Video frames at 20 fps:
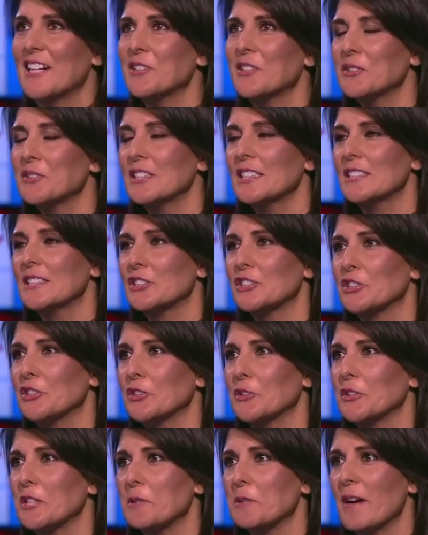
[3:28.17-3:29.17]
I don't think they're
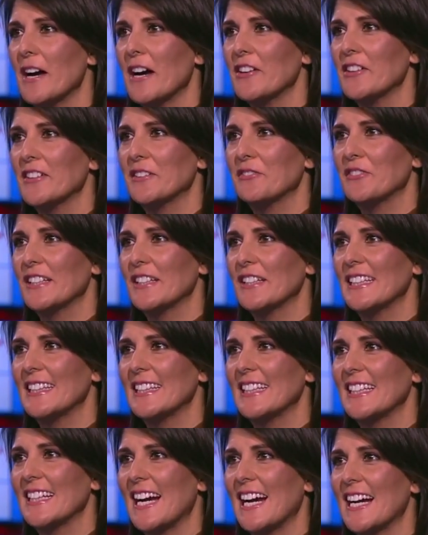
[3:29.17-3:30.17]
tuning them out. If
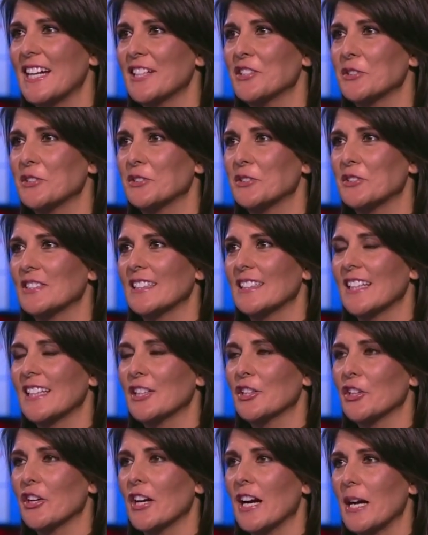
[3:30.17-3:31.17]
anything, I noticed that
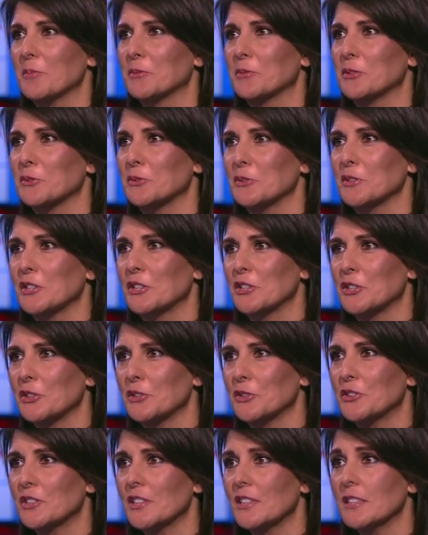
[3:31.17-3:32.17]
they are absolutely
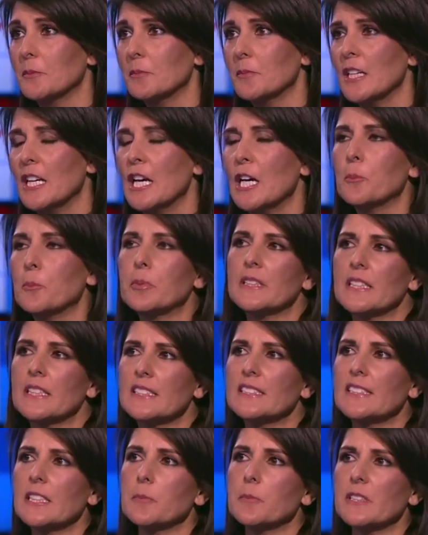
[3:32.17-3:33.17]
glued to them, but they
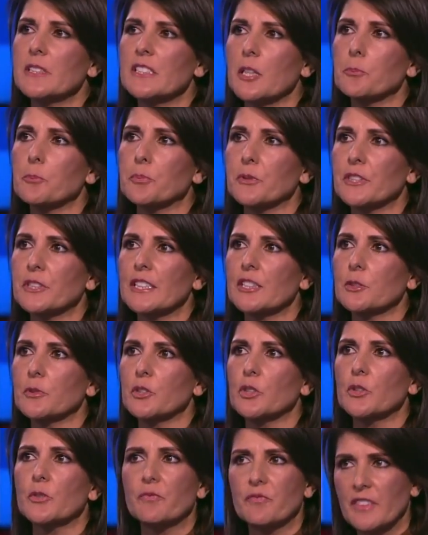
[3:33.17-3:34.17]
see them as
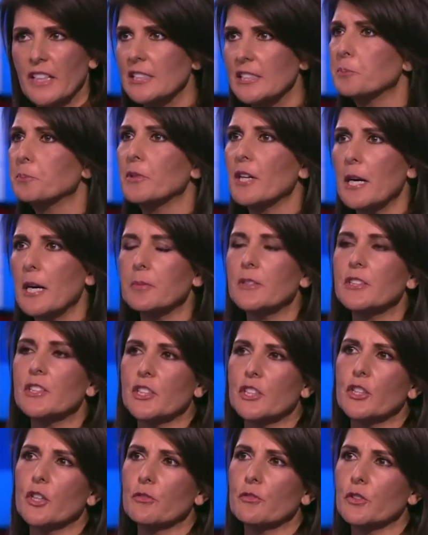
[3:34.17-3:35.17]
unpredictable. That's probably
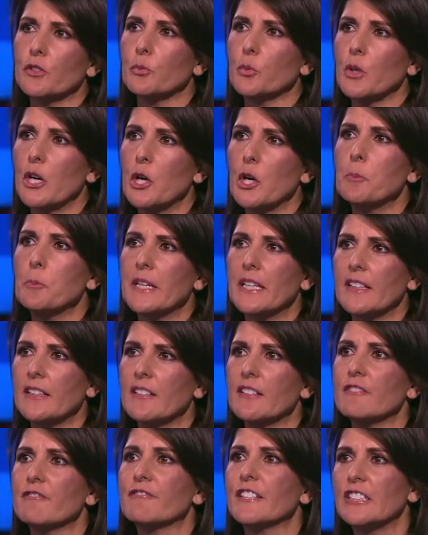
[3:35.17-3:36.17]
the overwhelming
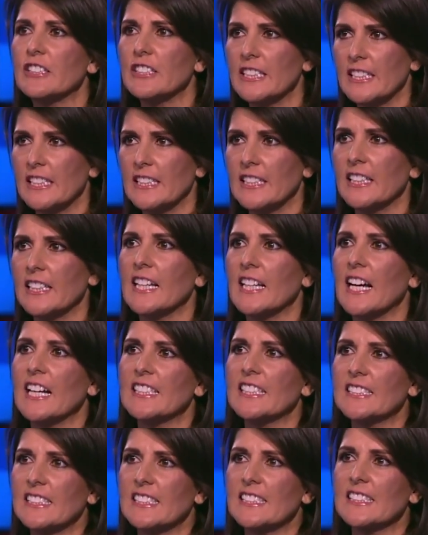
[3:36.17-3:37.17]
feeling that I
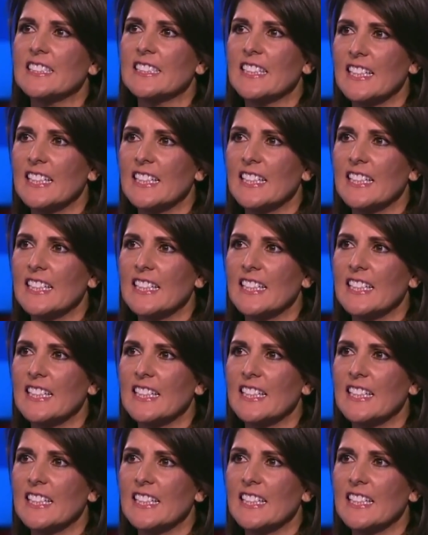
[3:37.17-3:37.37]
see as